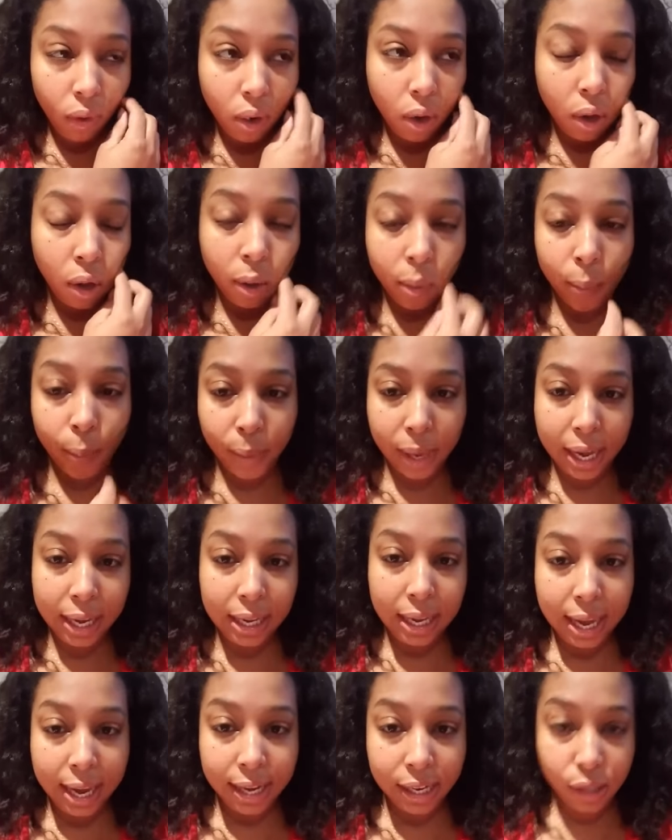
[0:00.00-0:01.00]
Um, my
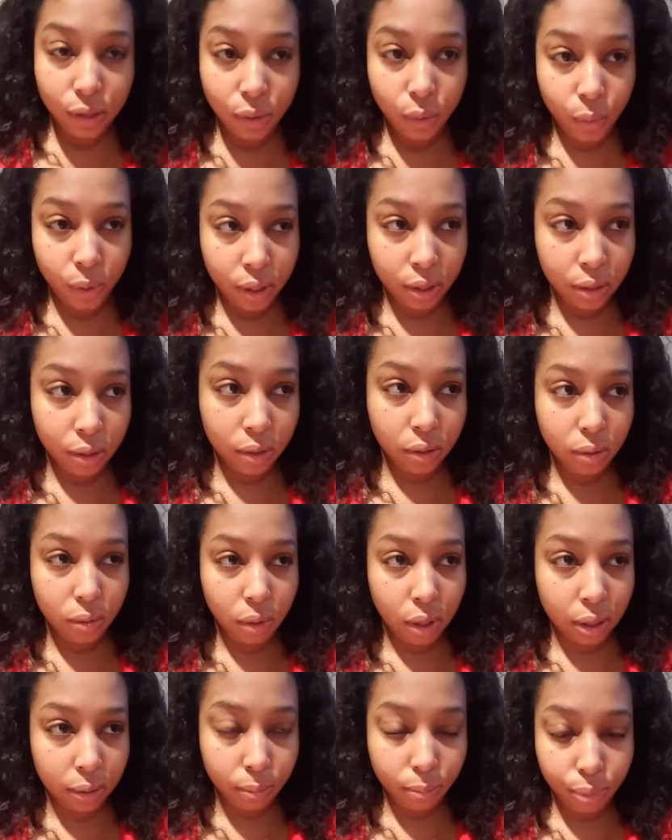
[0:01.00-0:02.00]
case was
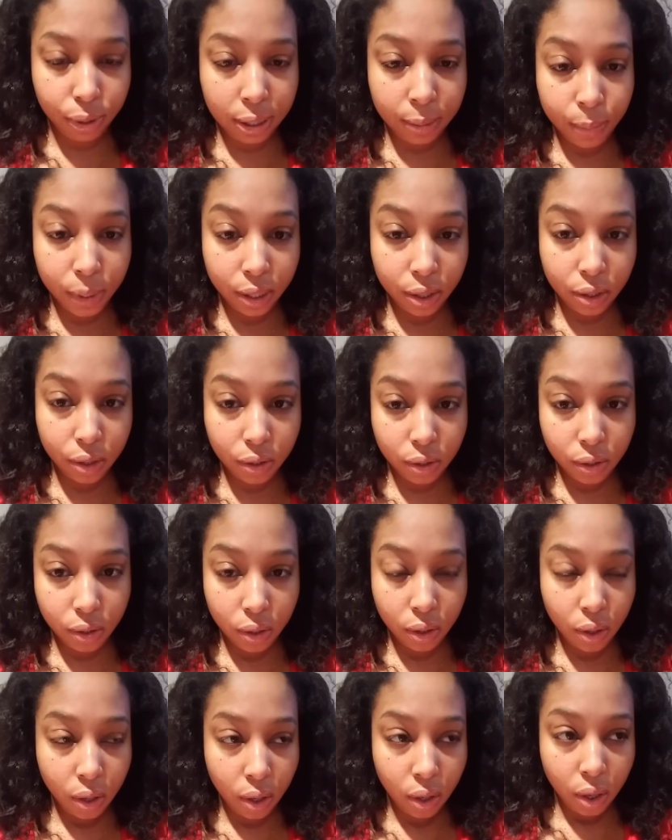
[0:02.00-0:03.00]
uh, pretty much
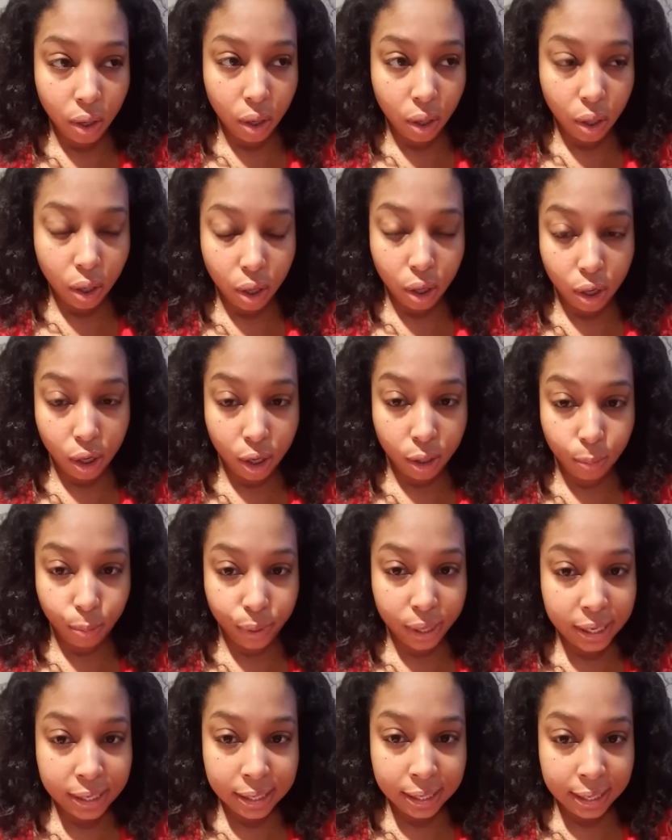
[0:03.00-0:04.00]

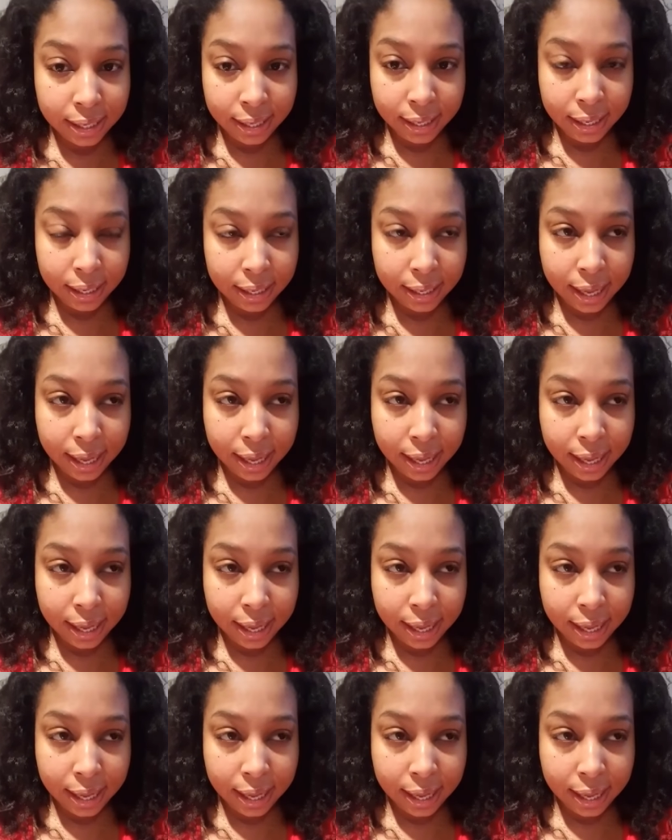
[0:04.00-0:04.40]
unprecedented.